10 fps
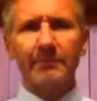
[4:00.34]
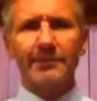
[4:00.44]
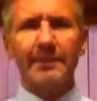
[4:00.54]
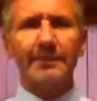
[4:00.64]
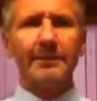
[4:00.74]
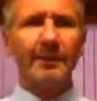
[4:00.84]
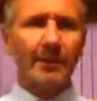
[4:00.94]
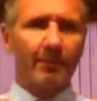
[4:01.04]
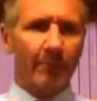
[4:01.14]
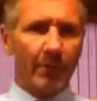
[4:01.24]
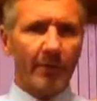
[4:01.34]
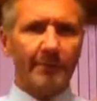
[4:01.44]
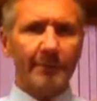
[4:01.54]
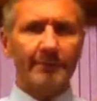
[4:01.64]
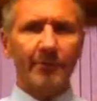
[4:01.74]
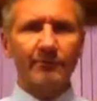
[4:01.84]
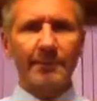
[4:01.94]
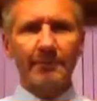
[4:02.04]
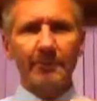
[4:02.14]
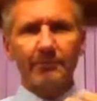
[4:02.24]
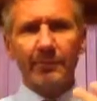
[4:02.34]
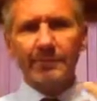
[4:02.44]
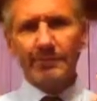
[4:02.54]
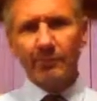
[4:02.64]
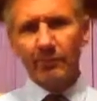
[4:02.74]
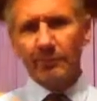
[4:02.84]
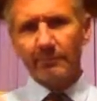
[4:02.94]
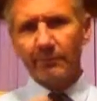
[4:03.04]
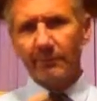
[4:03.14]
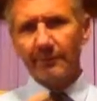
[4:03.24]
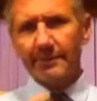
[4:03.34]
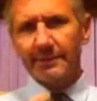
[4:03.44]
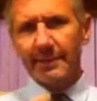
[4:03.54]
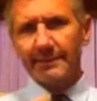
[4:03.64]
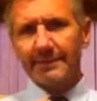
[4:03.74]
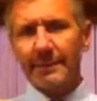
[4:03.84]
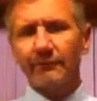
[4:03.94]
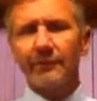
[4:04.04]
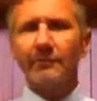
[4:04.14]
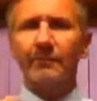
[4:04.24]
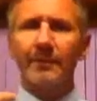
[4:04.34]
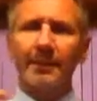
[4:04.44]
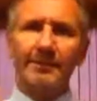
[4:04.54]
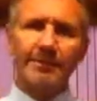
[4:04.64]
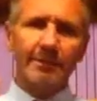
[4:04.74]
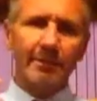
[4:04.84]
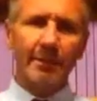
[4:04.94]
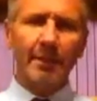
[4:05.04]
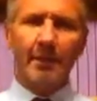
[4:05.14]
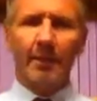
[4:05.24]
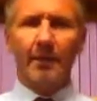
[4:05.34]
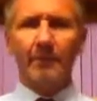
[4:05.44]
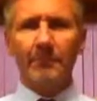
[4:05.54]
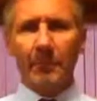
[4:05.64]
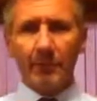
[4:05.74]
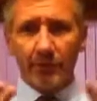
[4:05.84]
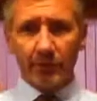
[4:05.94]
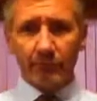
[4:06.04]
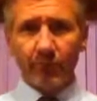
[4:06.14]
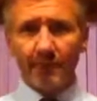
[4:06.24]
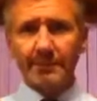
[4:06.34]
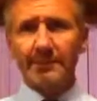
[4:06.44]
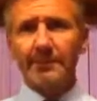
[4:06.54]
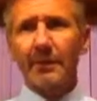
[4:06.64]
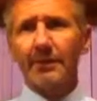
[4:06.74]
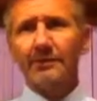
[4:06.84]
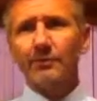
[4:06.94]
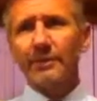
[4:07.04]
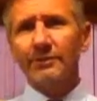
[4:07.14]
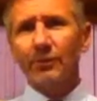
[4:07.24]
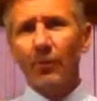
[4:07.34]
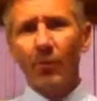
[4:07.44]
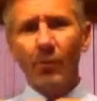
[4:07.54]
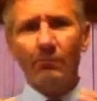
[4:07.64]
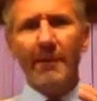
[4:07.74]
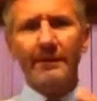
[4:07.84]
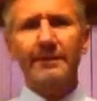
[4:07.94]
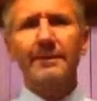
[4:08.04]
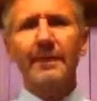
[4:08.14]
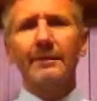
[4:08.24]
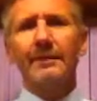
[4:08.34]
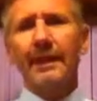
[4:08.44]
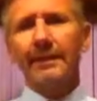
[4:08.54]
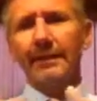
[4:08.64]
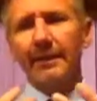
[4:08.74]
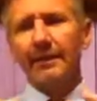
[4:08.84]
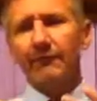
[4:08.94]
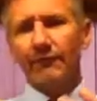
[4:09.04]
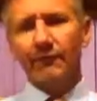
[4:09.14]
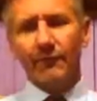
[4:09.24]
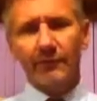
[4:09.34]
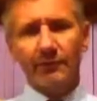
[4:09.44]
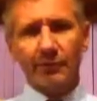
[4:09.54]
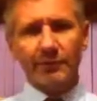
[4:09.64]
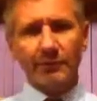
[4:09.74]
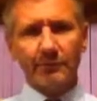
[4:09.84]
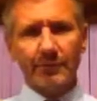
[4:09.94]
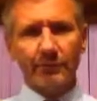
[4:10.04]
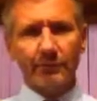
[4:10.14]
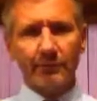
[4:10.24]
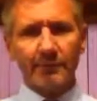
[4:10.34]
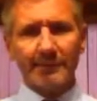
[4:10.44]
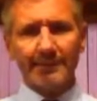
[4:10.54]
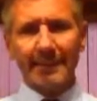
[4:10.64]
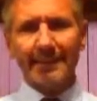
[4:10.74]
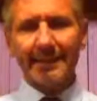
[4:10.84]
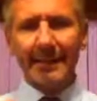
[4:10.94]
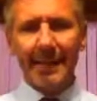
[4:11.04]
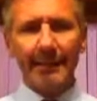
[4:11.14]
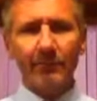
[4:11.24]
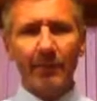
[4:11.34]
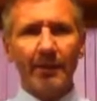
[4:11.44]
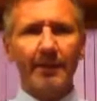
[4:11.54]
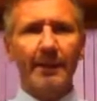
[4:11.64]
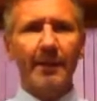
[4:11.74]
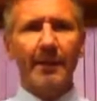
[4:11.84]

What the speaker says: protected by the nemo debit principle, the privilege against self-incrimination, the right to silence, which all meant that if the prosecuting authorities had in any way